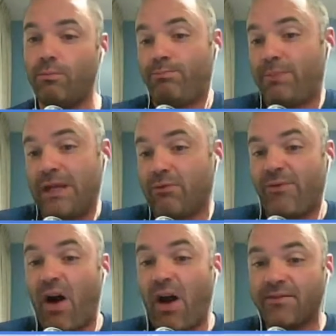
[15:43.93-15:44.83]
being
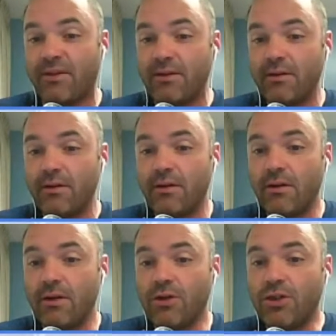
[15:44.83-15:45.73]
revived.
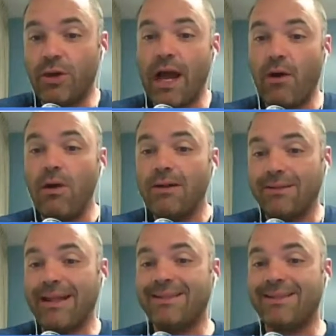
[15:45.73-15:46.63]
So now
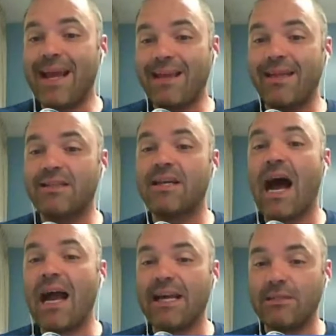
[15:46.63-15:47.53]
let's say this
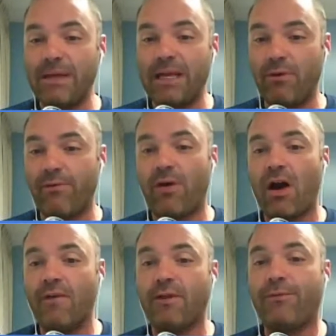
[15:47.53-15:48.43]
guy is being revived.